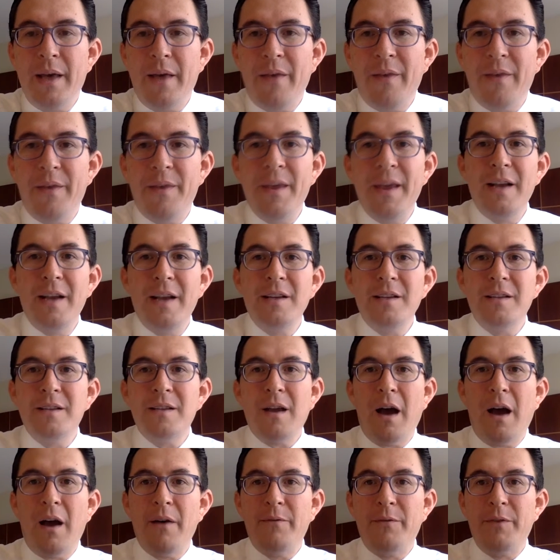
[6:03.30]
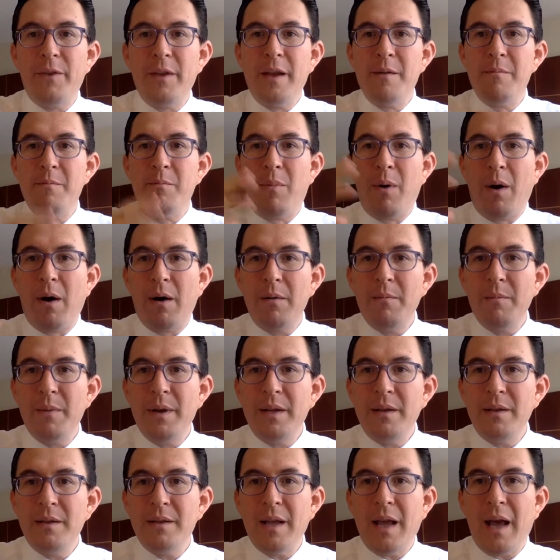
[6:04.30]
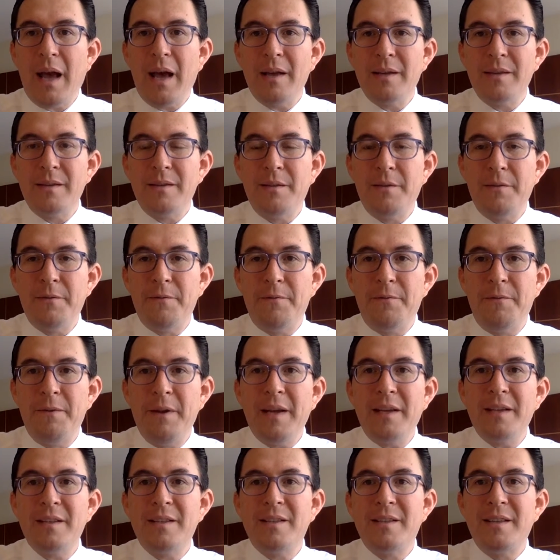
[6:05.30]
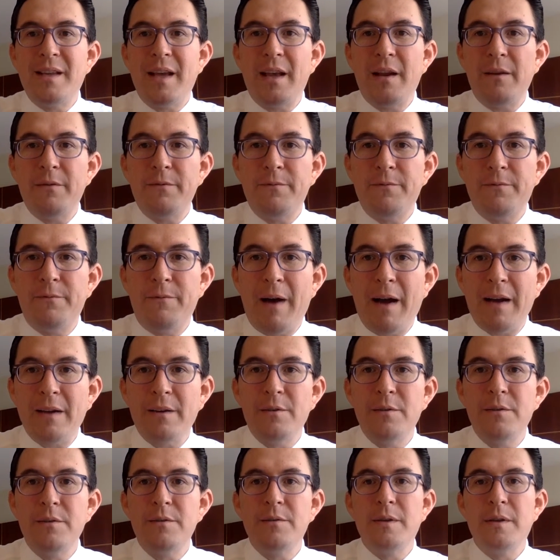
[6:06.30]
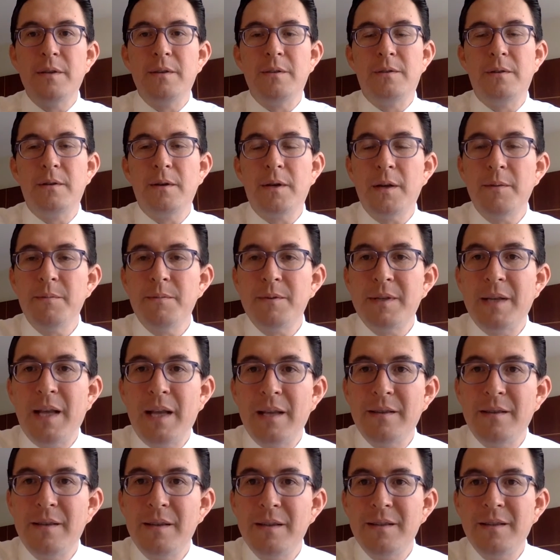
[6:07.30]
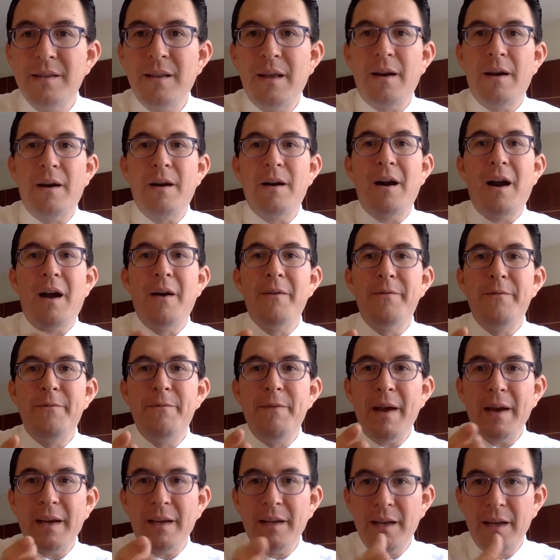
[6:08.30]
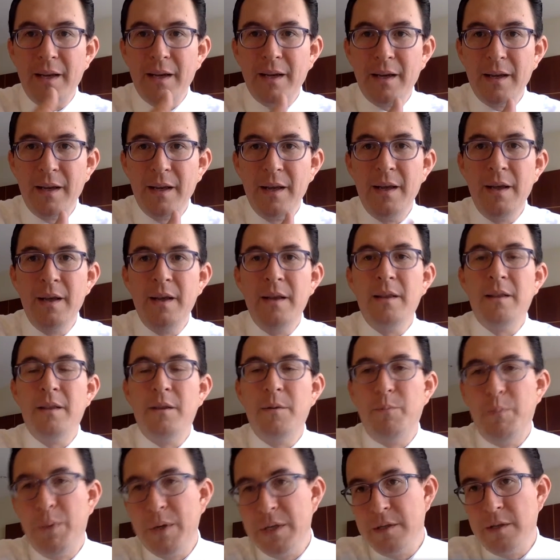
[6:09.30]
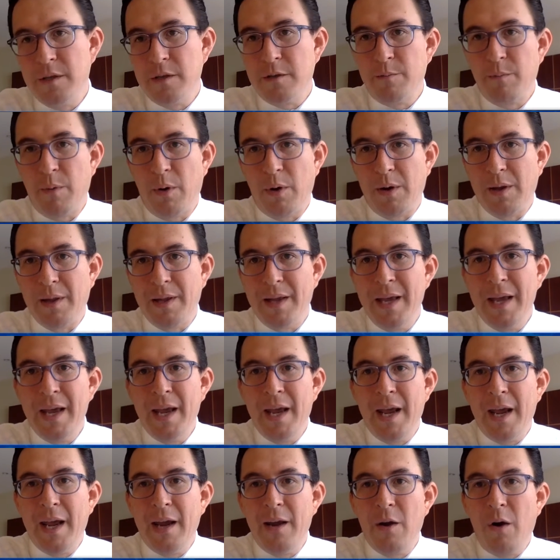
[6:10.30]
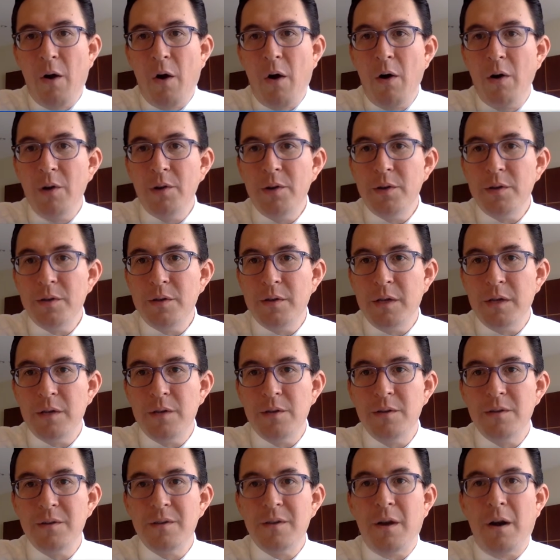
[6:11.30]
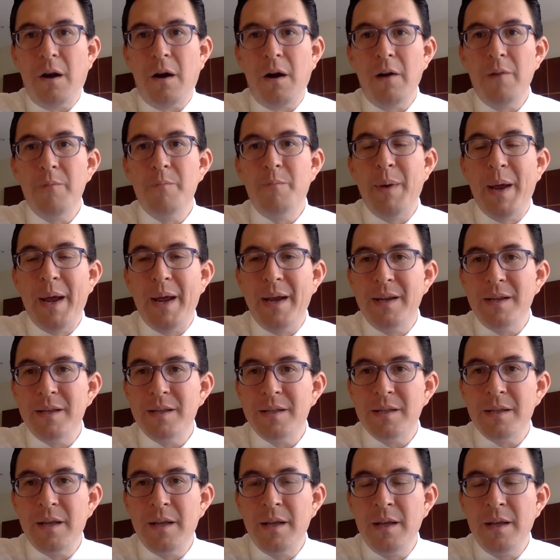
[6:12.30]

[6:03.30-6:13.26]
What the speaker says: thinks of the environment as a fixed set of factors and circumstances that are affecting the business model, and all decisions are based